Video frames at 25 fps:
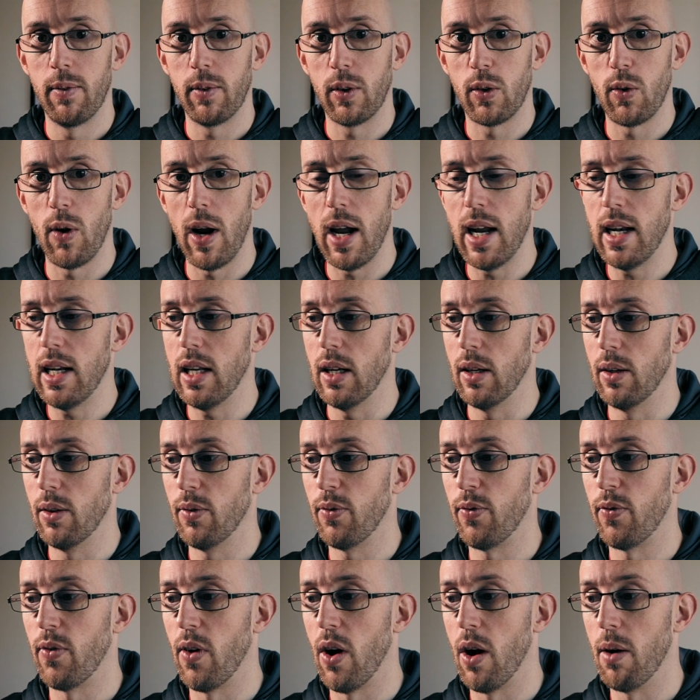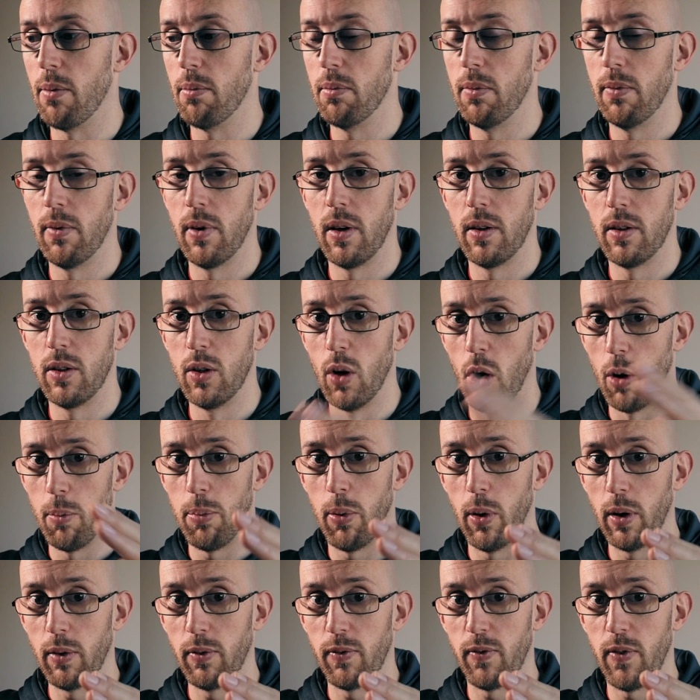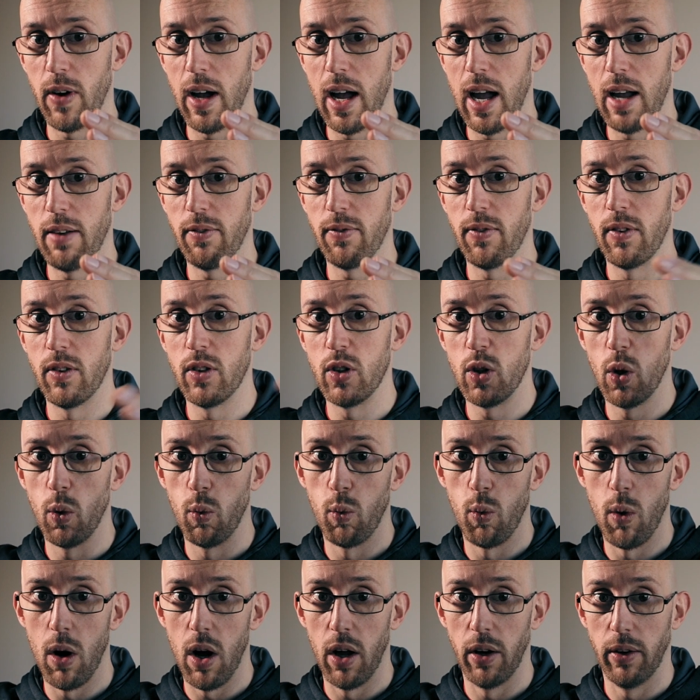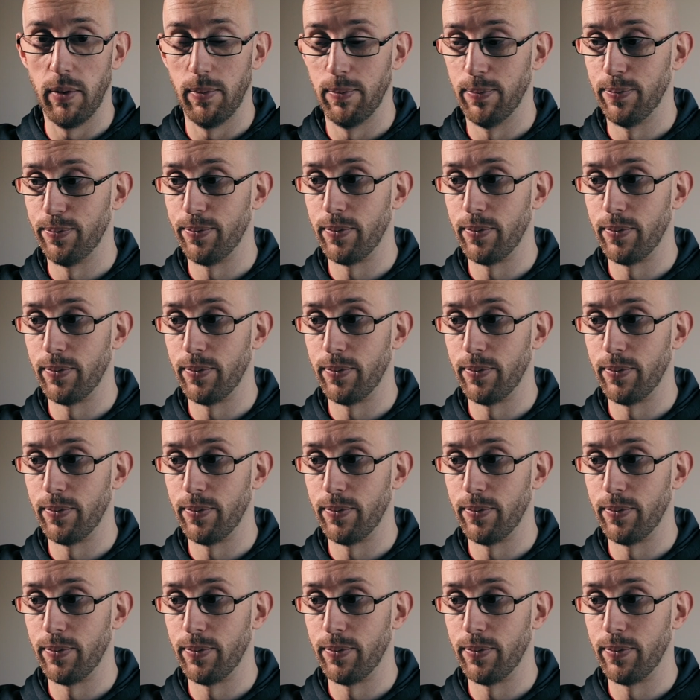gradient from 0.5 to 1.